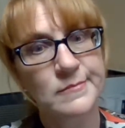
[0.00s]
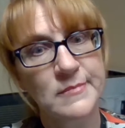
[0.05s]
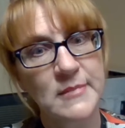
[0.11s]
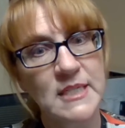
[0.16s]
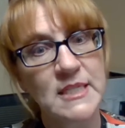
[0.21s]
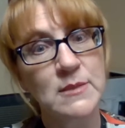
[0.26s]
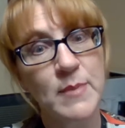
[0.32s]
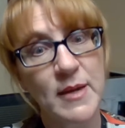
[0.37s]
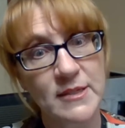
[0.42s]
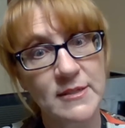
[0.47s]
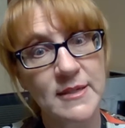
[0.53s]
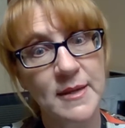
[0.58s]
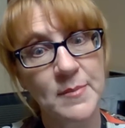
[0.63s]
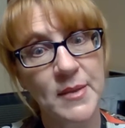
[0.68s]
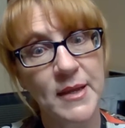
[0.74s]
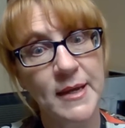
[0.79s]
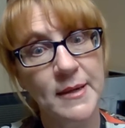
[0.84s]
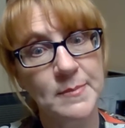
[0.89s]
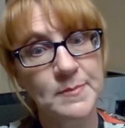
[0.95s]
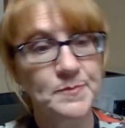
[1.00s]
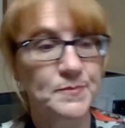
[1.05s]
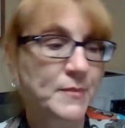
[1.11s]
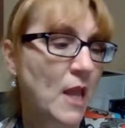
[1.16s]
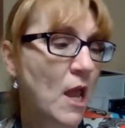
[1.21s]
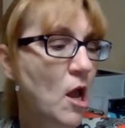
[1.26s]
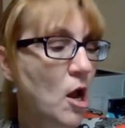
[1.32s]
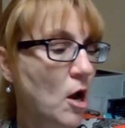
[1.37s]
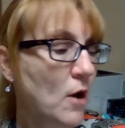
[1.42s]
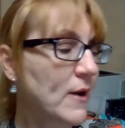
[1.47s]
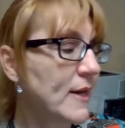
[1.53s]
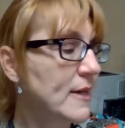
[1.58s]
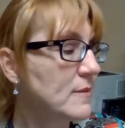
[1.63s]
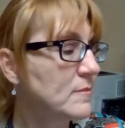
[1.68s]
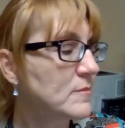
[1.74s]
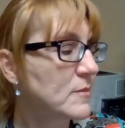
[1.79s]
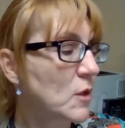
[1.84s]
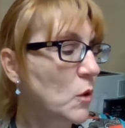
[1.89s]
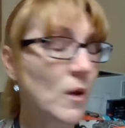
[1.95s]
He smells something. All right,
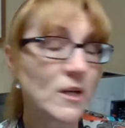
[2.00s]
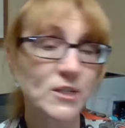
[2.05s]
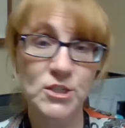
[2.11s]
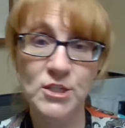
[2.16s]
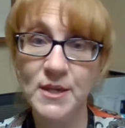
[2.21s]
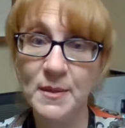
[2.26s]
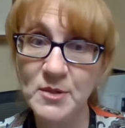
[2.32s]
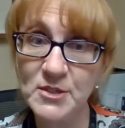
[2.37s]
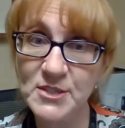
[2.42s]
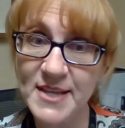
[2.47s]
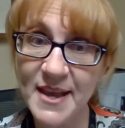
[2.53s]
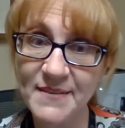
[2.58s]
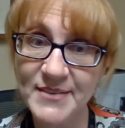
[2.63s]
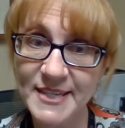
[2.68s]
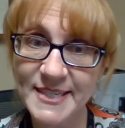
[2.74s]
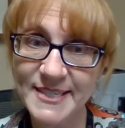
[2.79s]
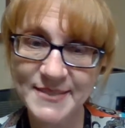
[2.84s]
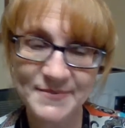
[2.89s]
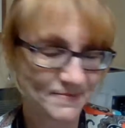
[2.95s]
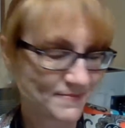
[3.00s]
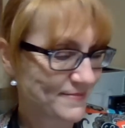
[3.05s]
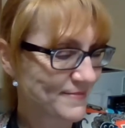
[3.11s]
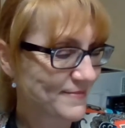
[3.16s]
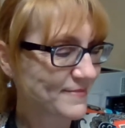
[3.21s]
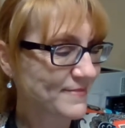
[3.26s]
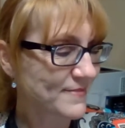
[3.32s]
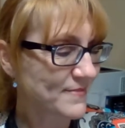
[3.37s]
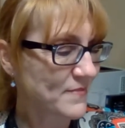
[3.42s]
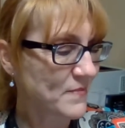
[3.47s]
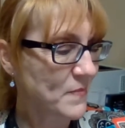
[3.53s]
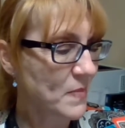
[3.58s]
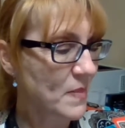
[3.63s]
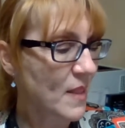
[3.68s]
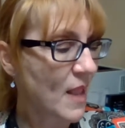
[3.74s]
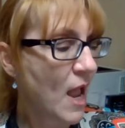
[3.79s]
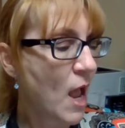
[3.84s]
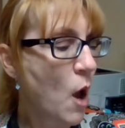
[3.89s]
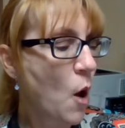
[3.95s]
question number 7.
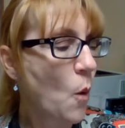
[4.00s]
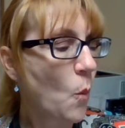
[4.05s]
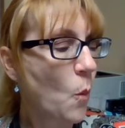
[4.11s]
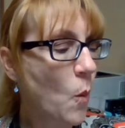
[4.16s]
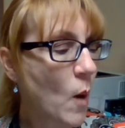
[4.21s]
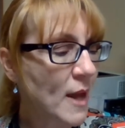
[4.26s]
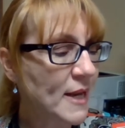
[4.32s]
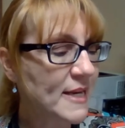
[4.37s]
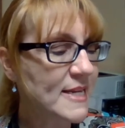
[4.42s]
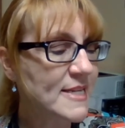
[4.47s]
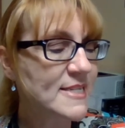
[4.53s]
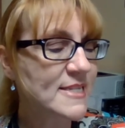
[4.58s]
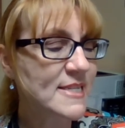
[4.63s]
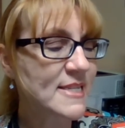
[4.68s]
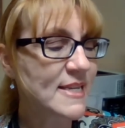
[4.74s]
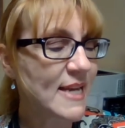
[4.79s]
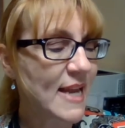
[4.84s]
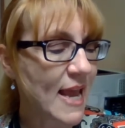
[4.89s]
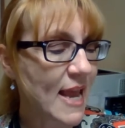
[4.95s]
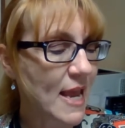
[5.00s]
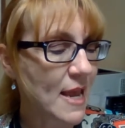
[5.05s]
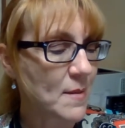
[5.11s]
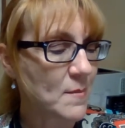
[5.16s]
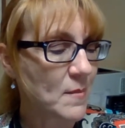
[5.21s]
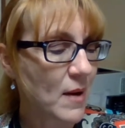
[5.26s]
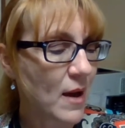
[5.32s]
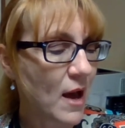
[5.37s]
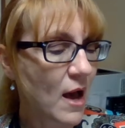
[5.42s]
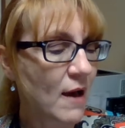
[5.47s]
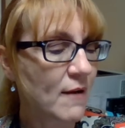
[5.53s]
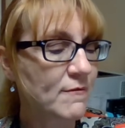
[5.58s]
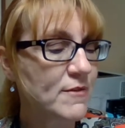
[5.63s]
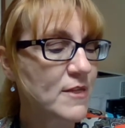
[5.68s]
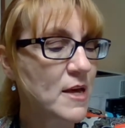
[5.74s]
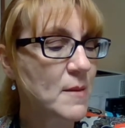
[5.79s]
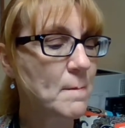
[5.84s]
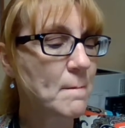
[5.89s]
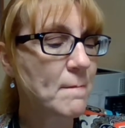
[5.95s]
What is the name of
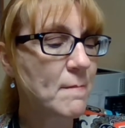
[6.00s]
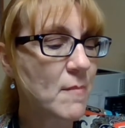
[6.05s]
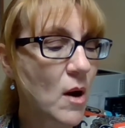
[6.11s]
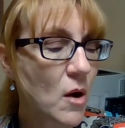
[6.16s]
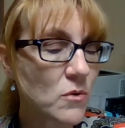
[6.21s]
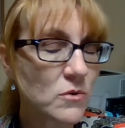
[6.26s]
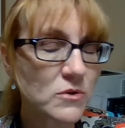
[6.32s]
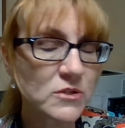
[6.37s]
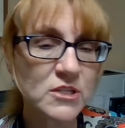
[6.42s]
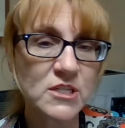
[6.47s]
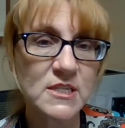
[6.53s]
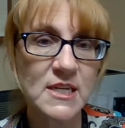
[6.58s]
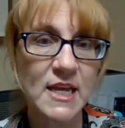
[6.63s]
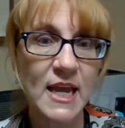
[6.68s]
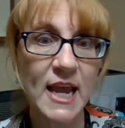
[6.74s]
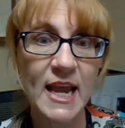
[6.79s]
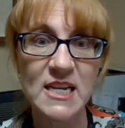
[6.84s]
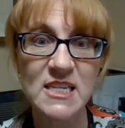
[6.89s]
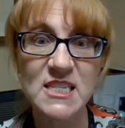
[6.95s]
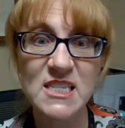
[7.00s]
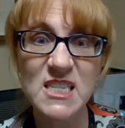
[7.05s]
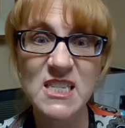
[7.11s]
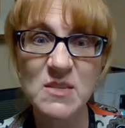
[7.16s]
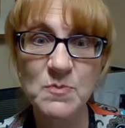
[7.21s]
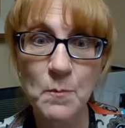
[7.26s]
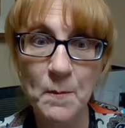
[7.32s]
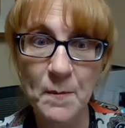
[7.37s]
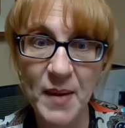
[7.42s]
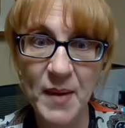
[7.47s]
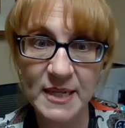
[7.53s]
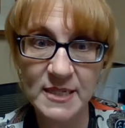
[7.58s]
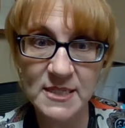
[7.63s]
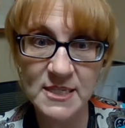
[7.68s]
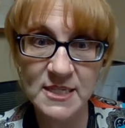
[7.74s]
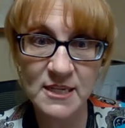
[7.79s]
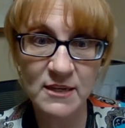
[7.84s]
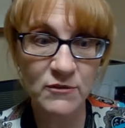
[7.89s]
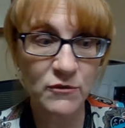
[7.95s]
the most
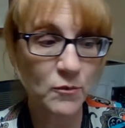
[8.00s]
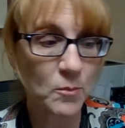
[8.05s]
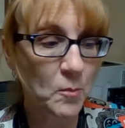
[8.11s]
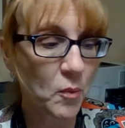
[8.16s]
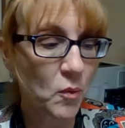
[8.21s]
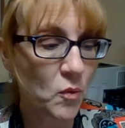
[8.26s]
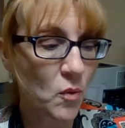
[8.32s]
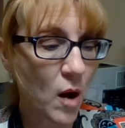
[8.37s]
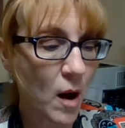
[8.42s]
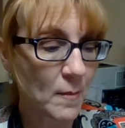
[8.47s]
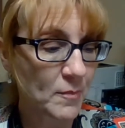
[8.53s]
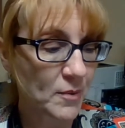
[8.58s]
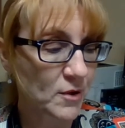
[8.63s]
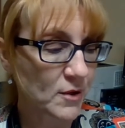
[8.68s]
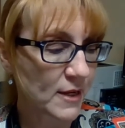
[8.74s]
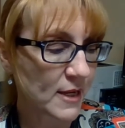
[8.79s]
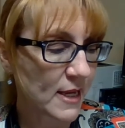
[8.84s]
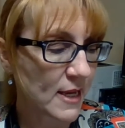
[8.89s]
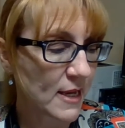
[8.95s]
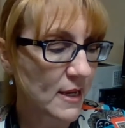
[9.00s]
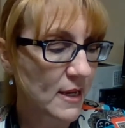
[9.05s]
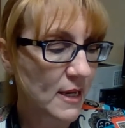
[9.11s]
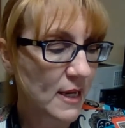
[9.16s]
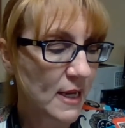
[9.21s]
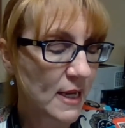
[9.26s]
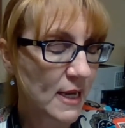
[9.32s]
expensive property